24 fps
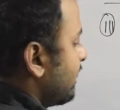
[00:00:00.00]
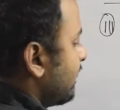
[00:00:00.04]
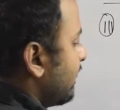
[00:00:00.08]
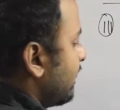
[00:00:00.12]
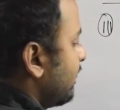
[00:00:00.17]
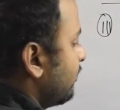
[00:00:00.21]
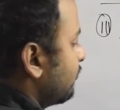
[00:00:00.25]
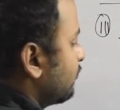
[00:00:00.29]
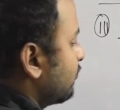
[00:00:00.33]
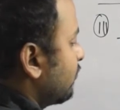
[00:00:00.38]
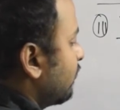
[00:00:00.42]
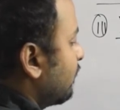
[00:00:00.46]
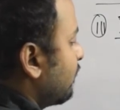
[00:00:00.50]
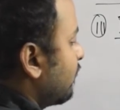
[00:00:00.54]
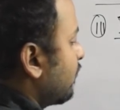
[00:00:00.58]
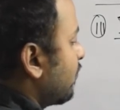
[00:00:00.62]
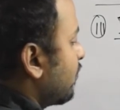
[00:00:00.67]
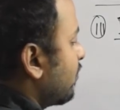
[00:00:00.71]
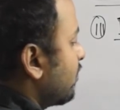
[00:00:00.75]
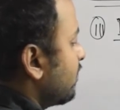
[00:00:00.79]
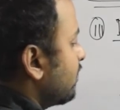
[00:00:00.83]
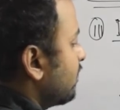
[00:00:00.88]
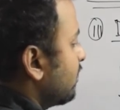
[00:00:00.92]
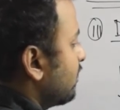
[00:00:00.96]

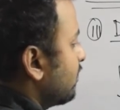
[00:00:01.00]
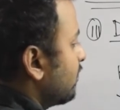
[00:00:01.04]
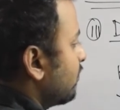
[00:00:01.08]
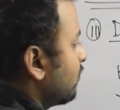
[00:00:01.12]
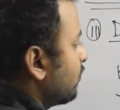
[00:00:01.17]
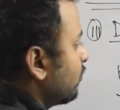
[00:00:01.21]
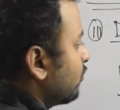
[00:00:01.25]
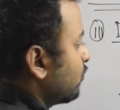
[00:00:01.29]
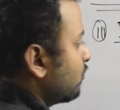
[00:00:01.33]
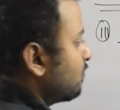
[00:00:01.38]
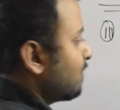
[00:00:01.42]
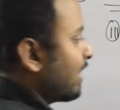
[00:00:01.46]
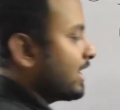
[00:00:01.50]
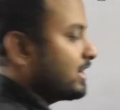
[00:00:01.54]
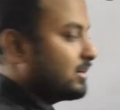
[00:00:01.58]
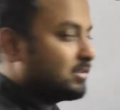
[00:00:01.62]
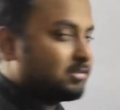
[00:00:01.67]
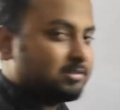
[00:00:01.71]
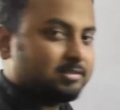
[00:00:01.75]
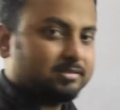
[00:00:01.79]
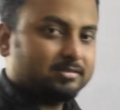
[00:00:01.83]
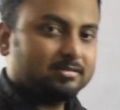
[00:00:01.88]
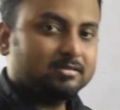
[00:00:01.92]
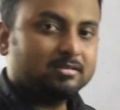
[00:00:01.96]
SO4 2
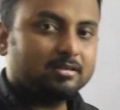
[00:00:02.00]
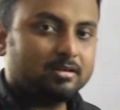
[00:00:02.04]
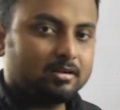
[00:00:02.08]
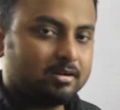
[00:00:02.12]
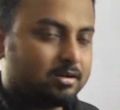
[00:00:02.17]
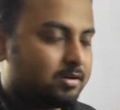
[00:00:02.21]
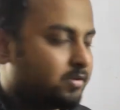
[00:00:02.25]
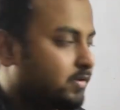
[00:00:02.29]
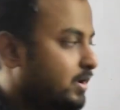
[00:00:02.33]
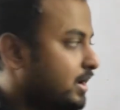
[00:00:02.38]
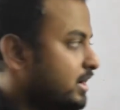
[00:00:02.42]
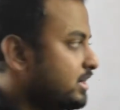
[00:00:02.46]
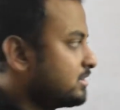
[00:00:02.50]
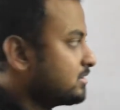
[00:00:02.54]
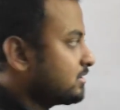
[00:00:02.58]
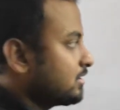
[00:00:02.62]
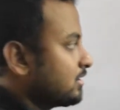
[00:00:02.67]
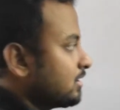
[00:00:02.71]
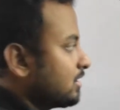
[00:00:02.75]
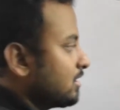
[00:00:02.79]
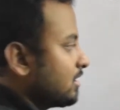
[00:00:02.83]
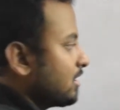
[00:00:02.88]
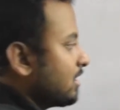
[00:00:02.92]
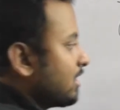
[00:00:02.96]
minus, right?
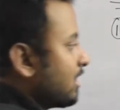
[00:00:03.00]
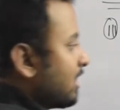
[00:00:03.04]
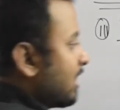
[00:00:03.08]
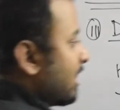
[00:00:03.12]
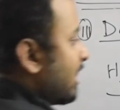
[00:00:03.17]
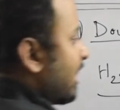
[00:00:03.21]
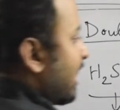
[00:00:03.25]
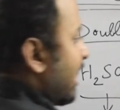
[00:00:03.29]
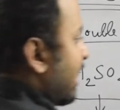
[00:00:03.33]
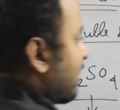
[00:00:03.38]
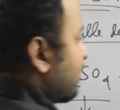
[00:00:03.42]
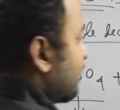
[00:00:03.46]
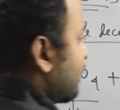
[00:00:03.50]
And